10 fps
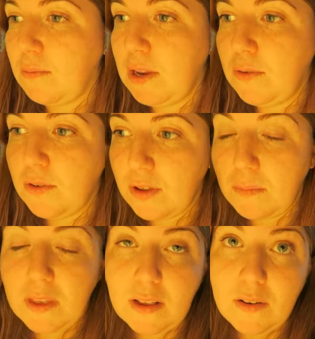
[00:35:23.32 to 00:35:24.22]
know
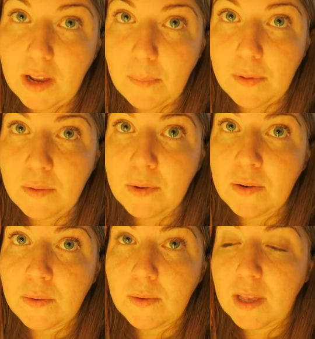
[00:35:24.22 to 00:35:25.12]
some things are going to happen, we
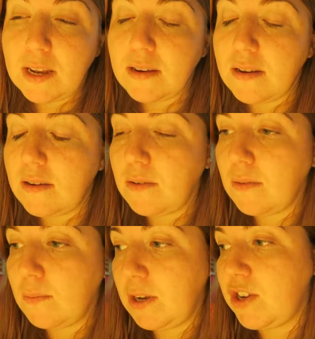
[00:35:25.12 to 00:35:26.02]
don't know yet
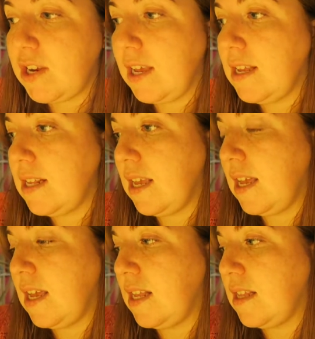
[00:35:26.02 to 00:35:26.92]
on which days,
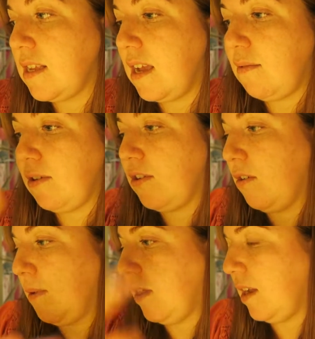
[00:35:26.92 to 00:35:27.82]
and I will
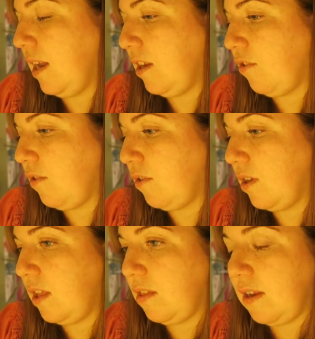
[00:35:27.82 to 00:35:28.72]
talk about that later
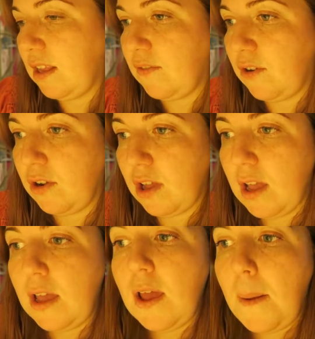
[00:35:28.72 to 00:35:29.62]
on in the next vlog.
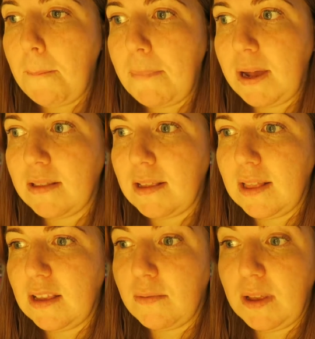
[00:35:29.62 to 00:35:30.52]
But
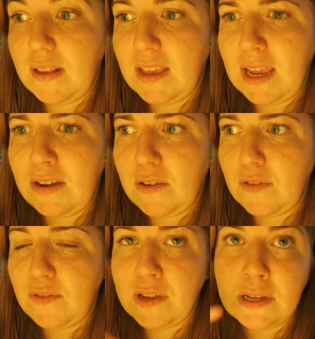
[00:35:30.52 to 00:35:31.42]
next week is kind
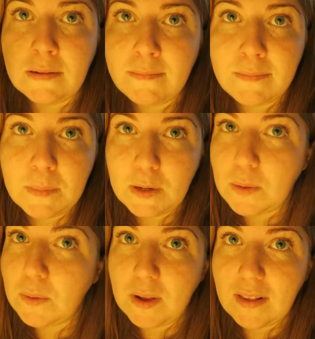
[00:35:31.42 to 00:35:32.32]
of, we
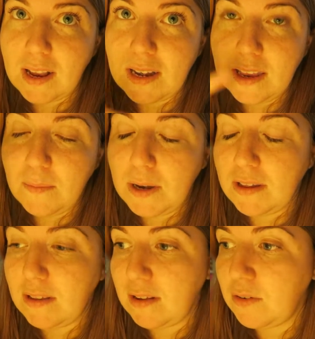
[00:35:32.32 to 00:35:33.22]
don't know exactly when
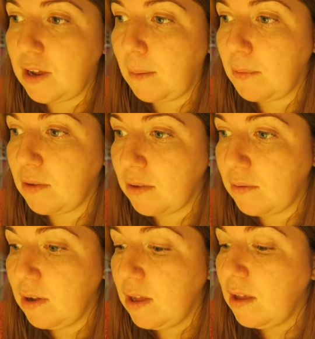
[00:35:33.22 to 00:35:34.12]
things are going to happen, so